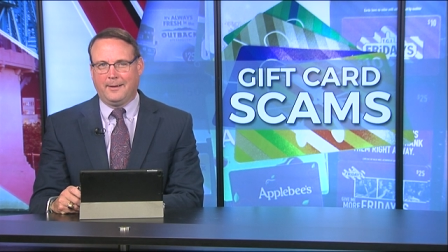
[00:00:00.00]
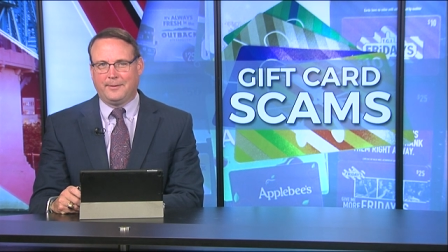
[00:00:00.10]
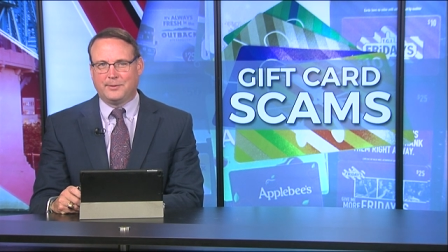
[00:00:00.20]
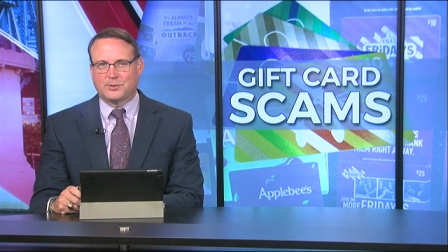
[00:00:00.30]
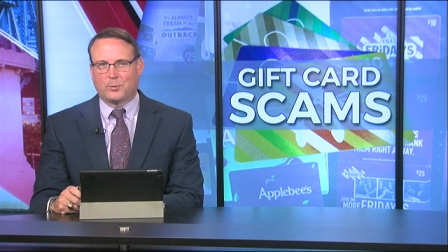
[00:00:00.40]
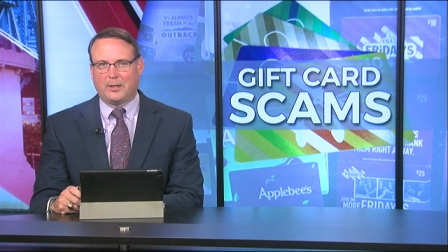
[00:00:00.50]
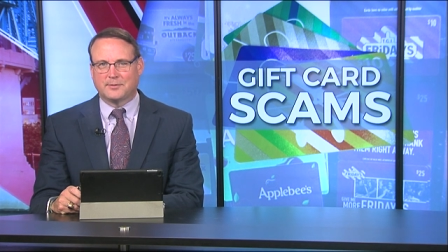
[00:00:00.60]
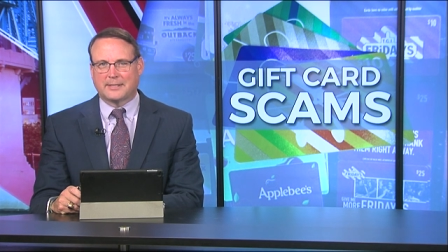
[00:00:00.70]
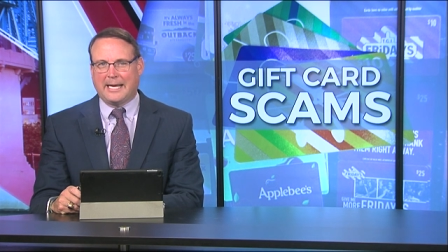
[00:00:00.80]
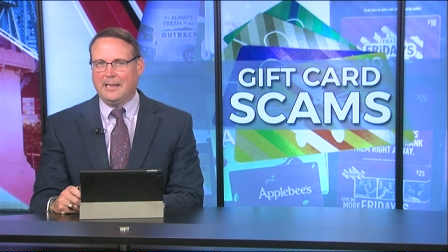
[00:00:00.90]
News 12's
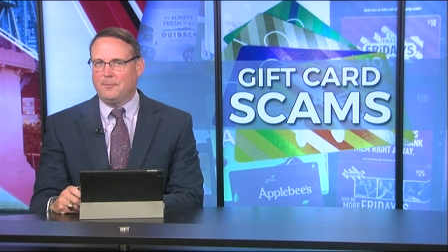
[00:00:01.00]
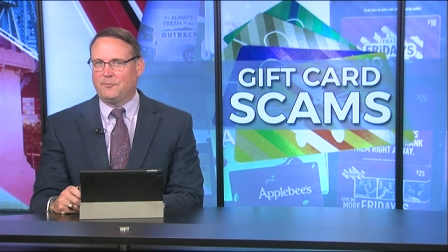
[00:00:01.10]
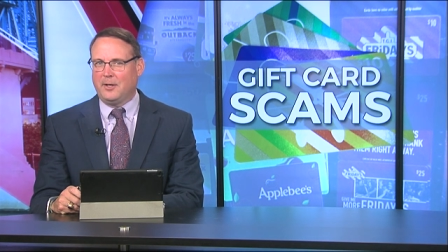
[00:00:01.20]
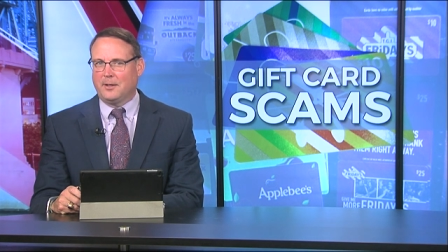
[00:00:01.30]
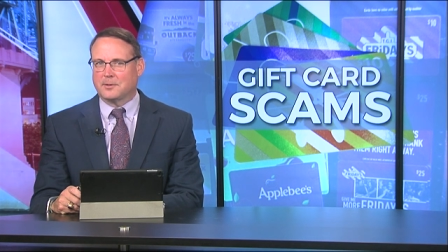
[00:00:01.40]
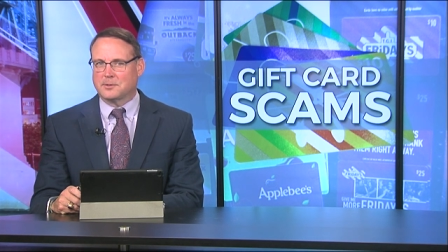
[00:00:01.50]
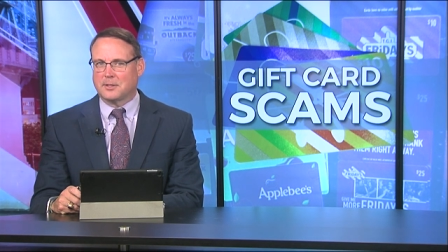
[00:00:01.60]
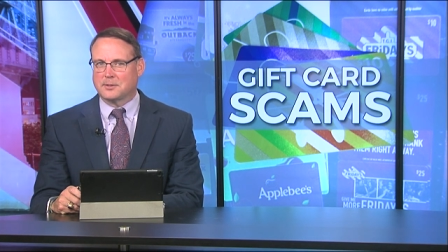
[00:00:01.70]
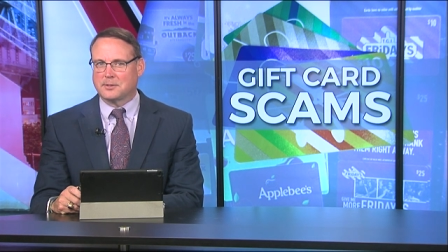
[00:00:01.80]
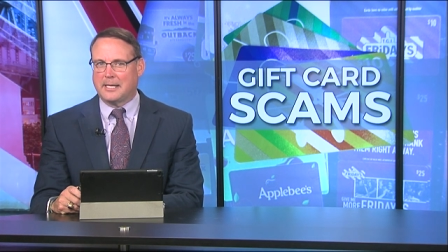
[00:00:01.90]
Caleb Figures
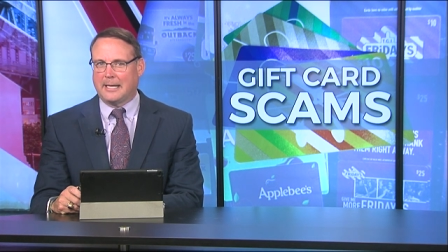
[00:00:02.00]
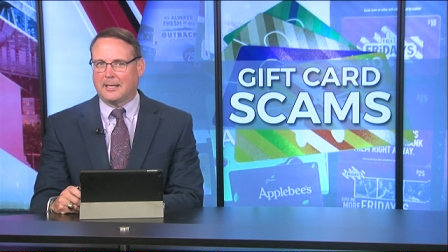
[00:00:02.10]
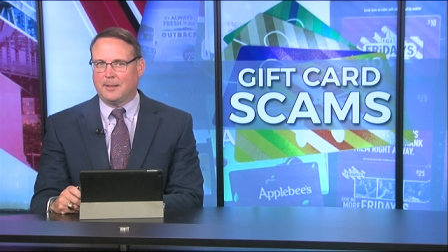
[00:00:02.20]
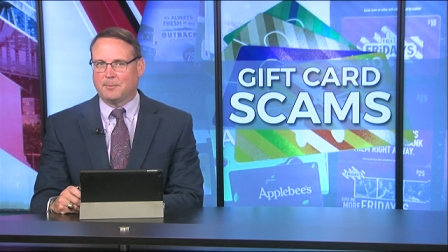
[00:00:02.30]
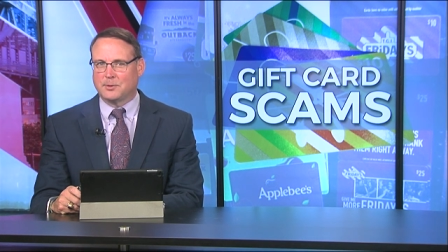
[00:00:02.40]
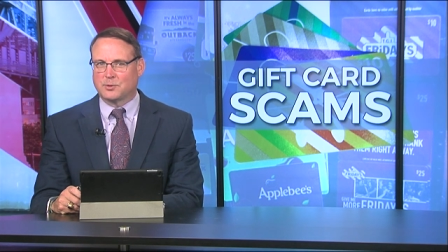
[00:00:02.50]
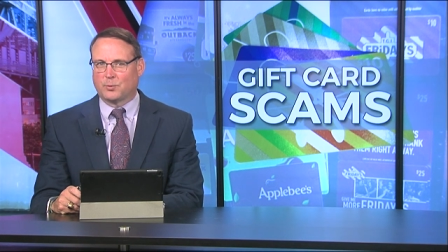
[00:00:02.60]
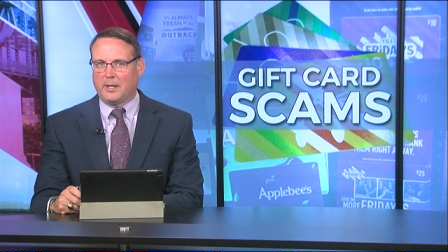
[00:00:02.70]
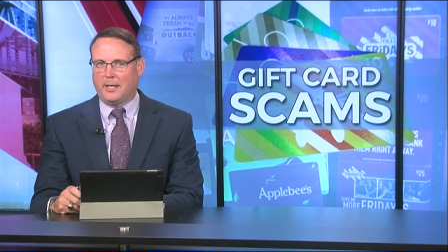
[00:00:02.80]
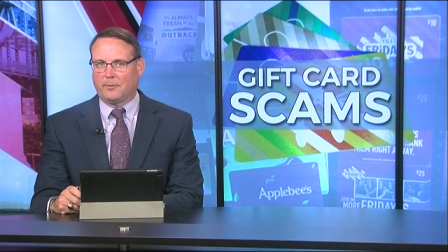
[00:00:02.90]
tells us how to keep those
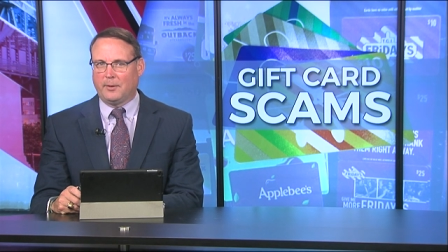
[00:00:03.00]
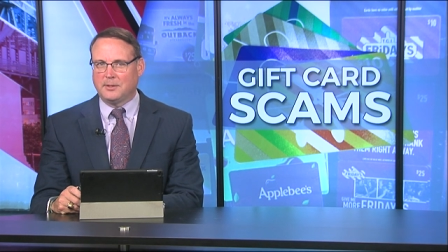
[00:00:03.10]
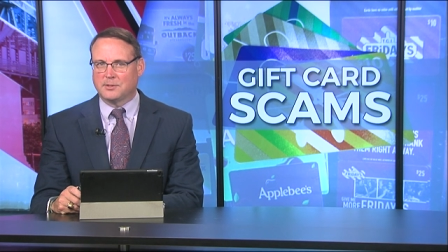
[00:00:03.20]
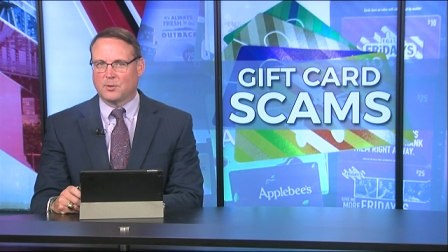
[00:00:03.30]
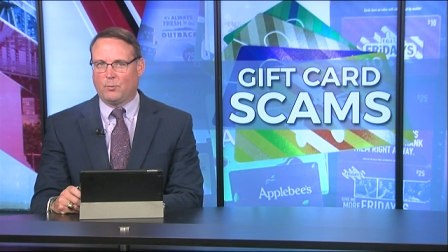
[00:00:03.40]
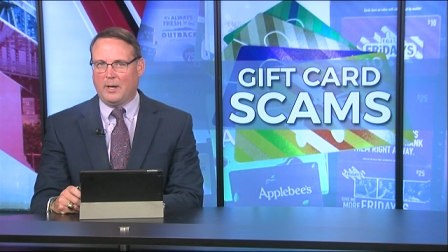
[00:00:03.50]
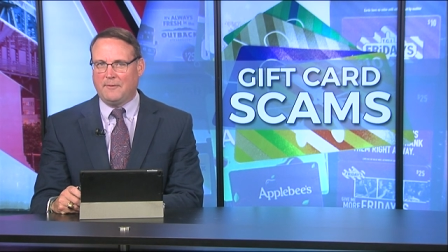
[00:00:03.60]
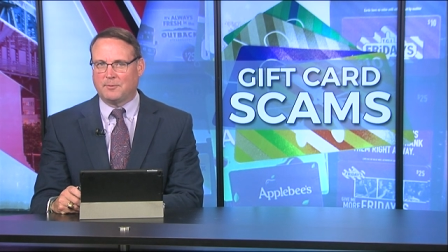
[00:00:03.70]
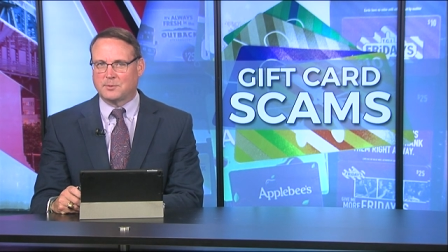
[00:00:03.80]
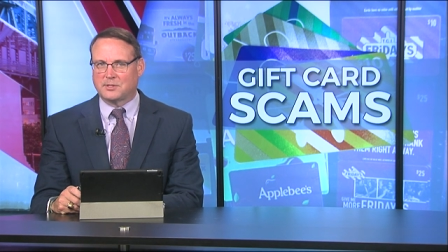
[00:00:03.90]
greedy Grinches away
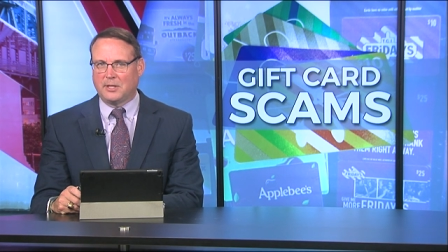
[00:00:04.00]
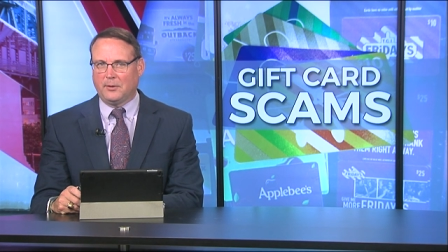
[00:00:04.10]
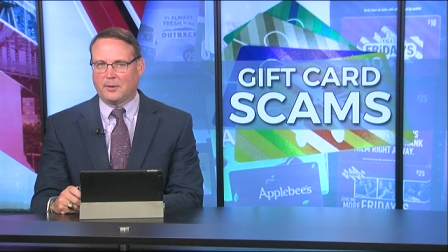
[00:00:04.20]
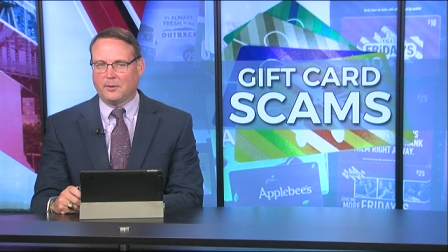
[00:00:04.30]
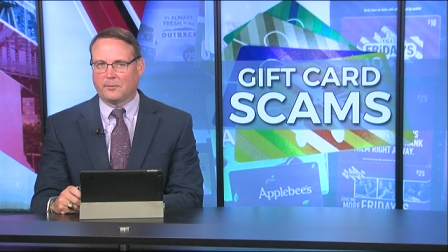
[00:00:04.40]
from stealing your